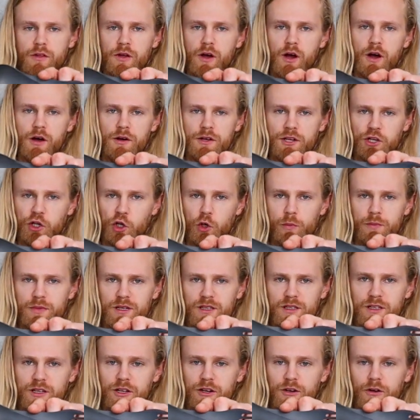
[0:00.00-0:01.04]
the
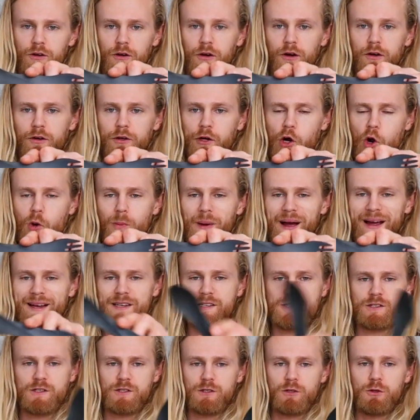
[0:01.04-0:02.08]
Human Gear Go
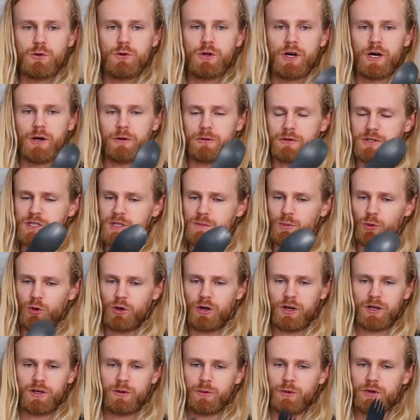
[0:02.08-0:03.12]
Bites Uno
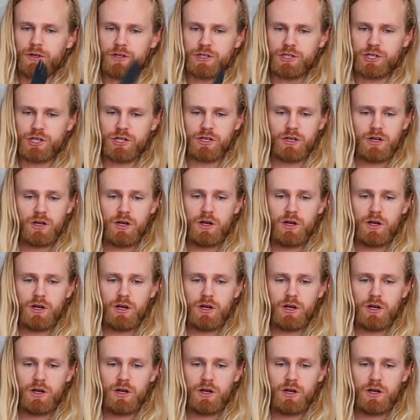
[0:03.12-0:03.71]
Spork, which